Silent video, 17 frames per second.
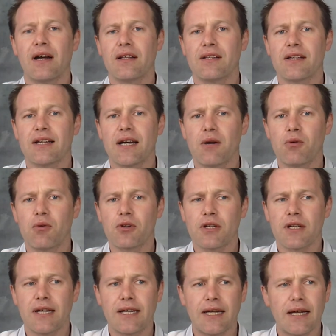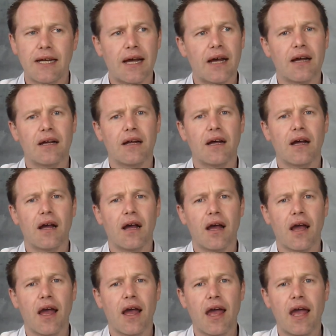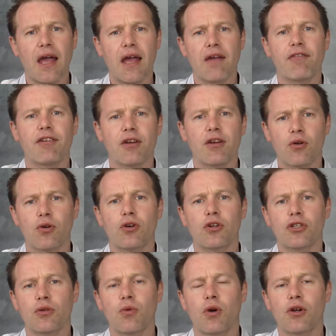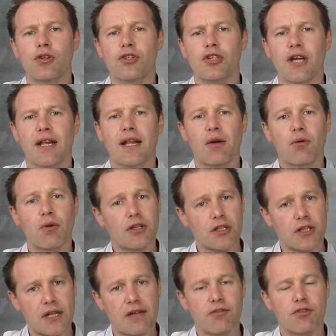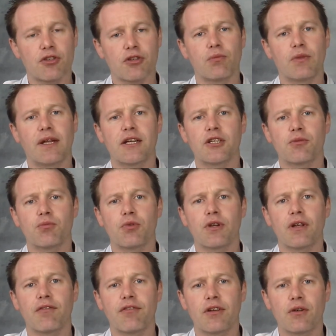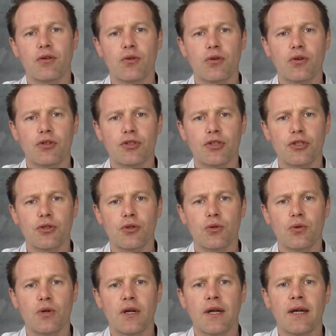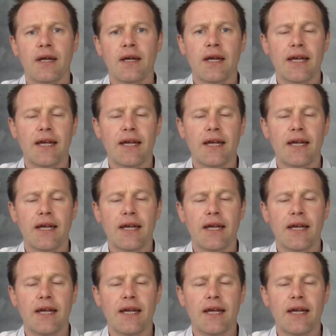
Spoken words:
and I would, if you go to one channel, I will leave some links, but if you go to,